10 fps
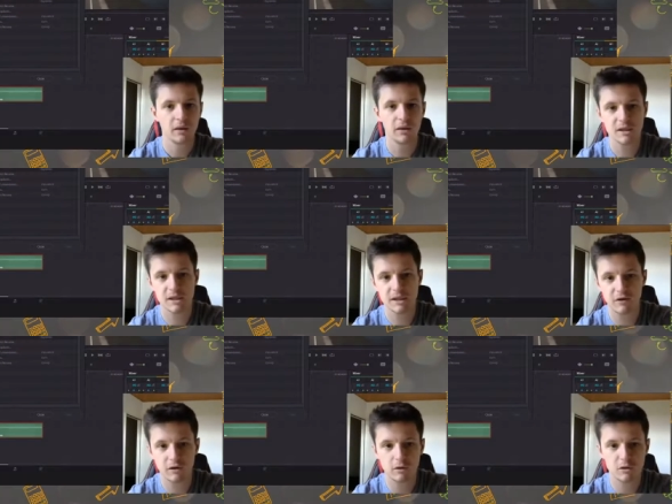This is
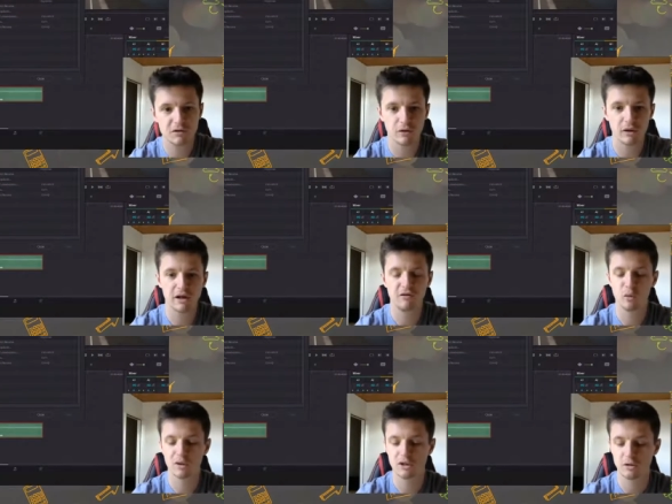very useful if you
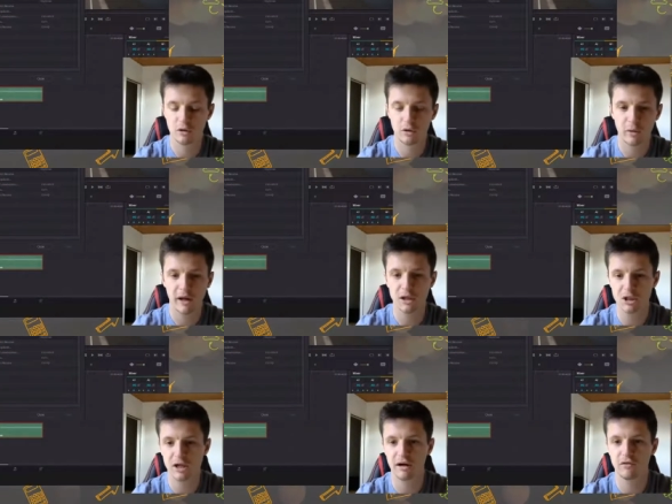want to
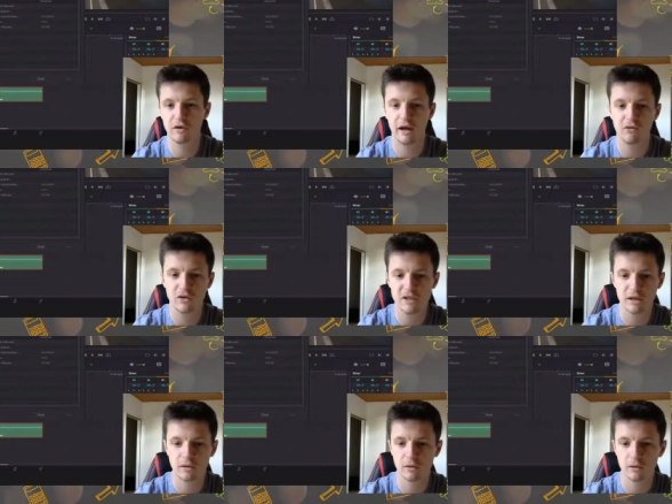arrange every, every
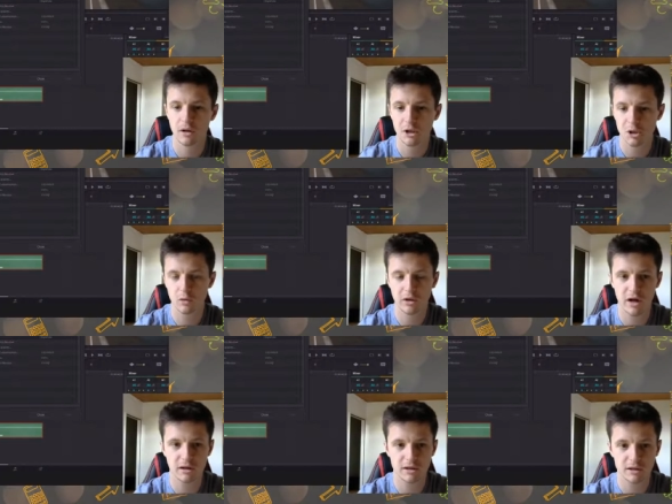single
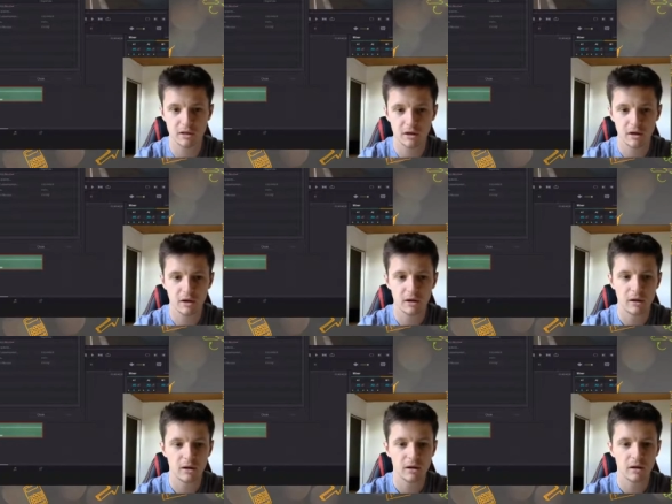shortcut
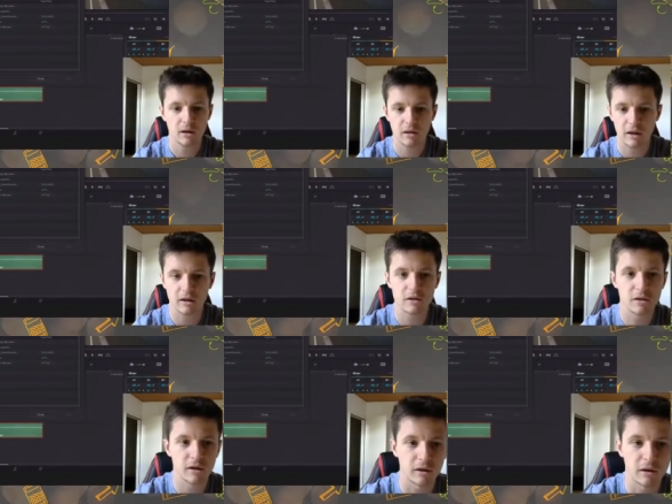that
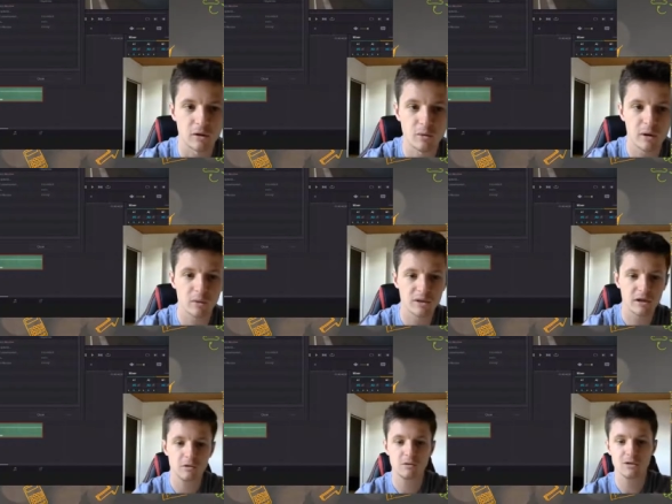uh, you might want to
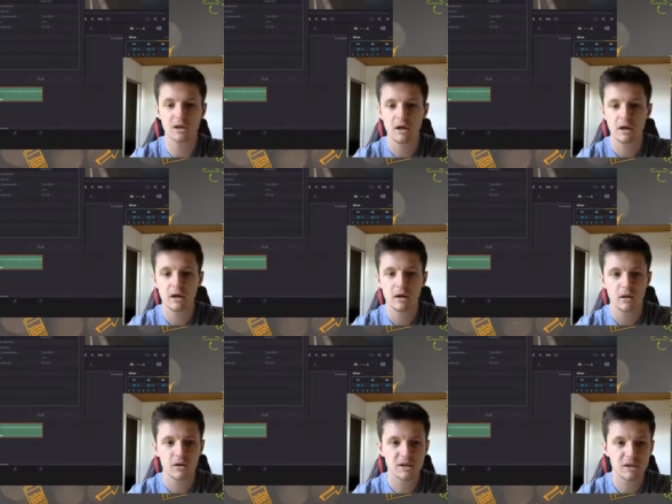use.
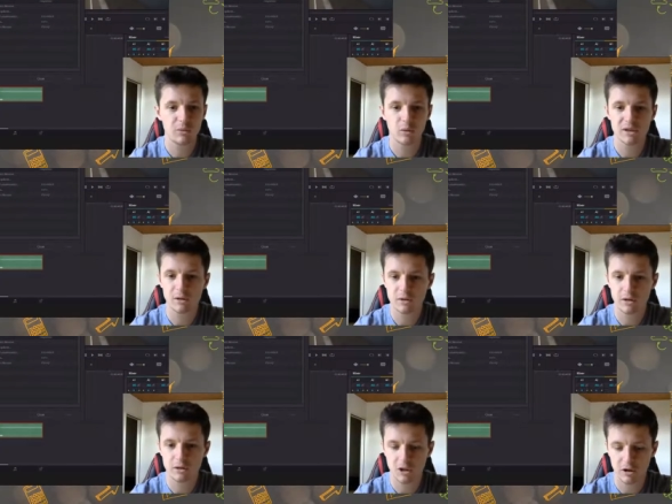The simple ones I was
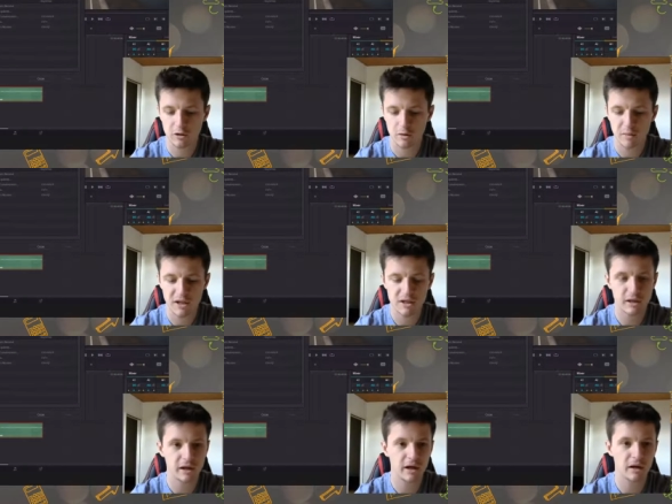going to show you
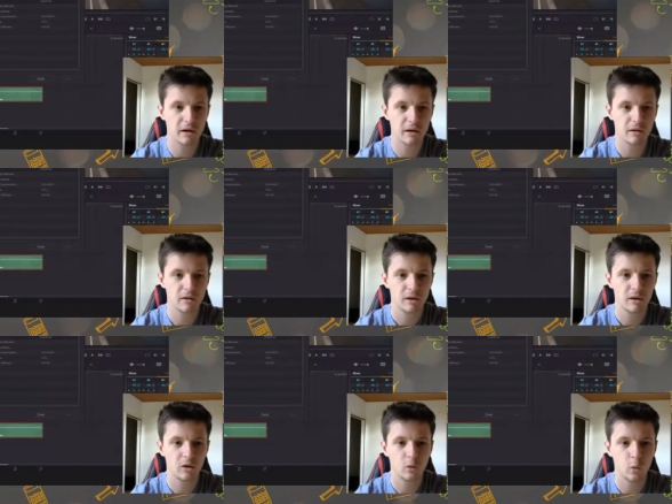immediately are
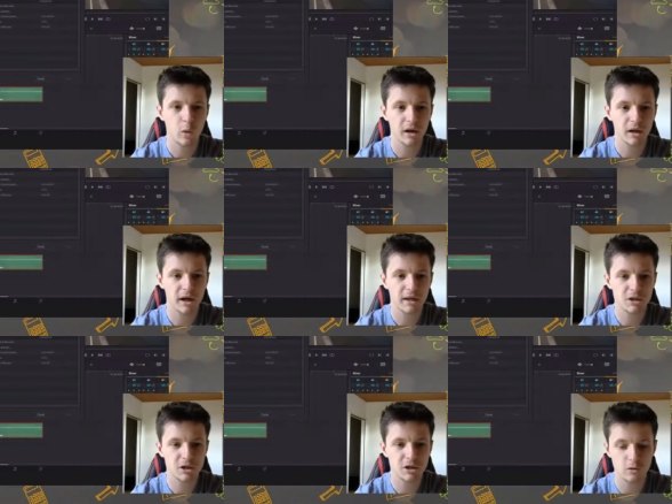on one and
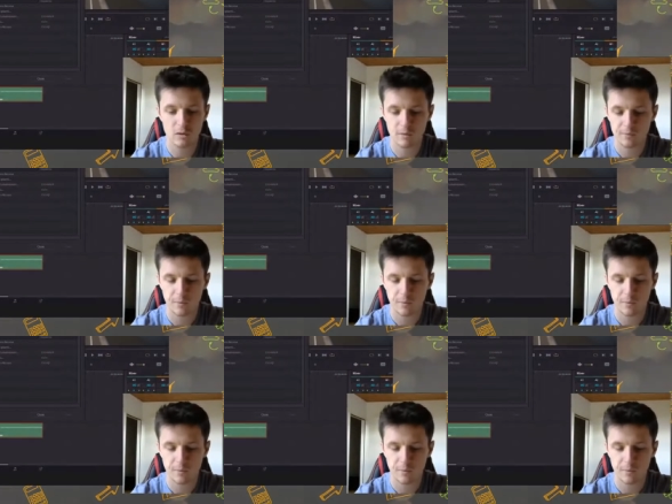two,